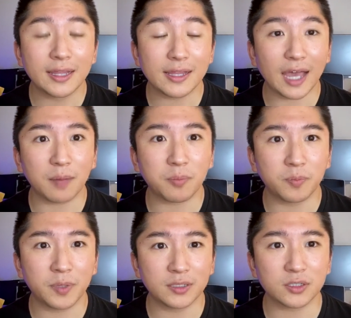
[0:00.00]
the Apple
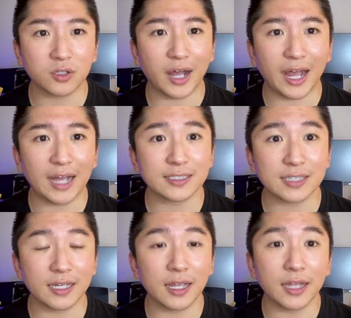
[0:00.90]
Pencil as
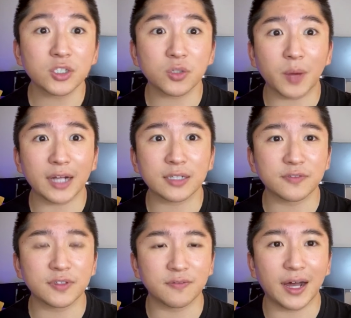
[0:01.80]
an interactive
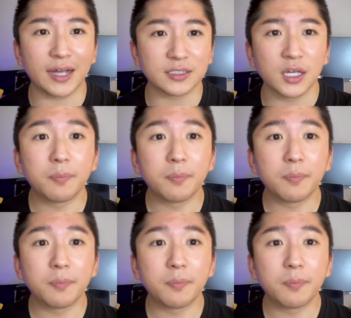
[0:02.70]
device